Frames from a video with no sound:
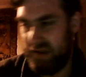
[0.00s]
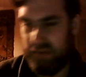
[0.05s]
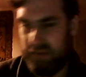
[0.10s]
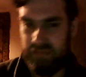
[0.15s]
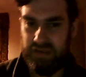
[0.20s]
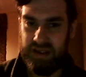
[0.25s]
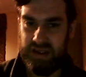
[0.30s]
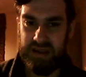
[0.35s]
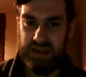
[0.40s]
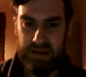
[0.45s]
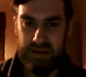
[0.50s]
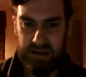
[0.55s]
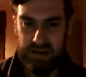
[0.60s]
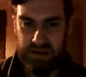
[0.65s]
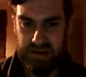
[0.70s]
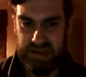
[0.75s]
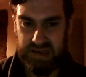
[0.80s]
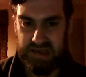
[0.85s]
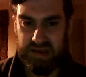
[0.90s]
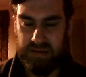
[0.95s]
I think
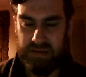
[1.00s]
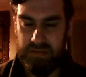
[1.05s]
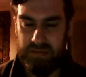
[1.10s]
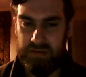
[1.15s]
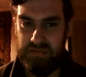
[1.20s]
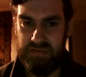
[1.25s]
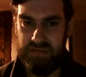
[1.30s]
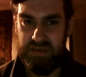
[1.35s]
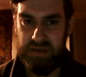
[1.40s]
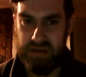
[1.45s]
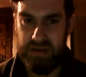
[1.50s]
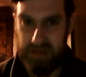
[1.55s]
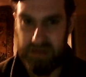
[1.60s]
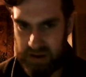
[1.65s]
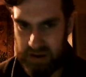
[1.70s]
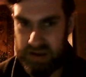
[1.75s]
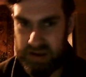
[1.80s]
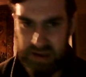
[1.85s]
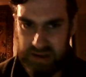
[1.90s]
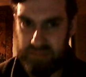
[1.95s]
some of
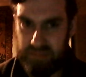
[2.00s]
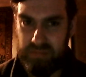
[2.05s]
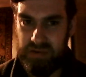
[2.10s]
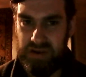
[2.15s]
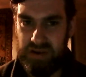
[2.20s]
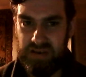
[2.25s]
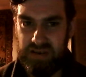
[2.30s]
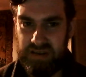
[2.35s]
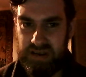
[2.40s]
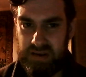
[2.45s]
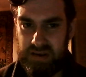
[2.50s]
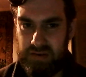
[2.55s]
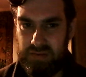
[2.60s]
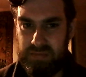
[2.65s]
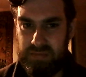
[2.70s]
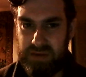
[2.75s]
the musical